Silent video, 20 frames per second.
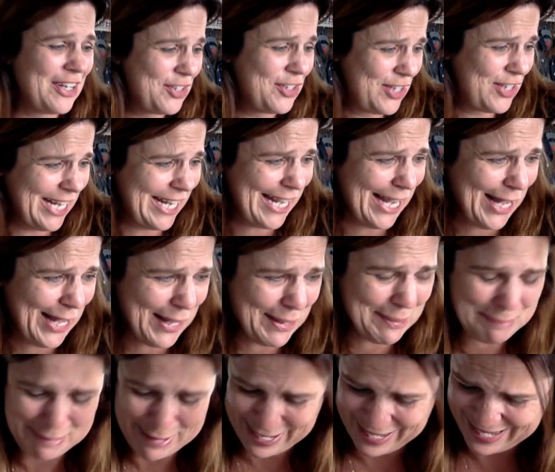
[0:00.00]
she
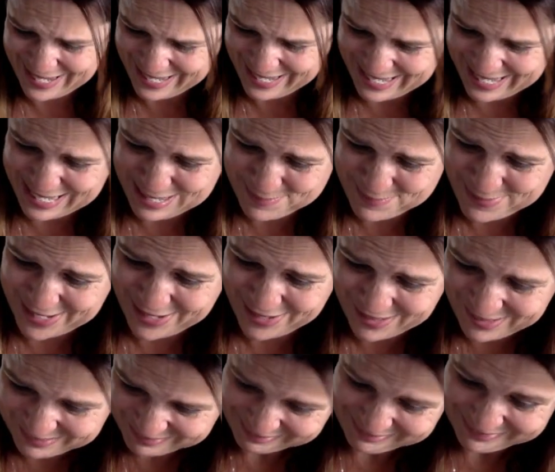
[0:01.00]
got my
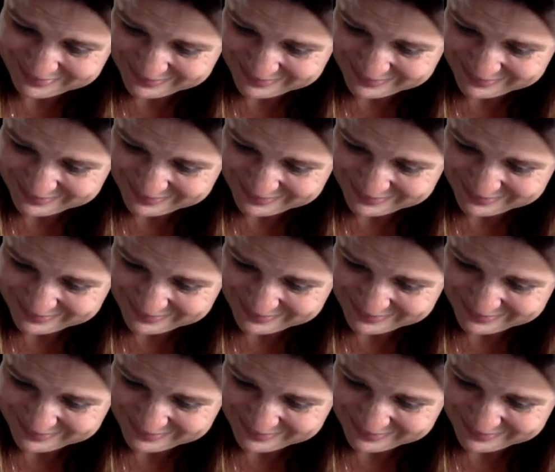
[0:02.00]
email.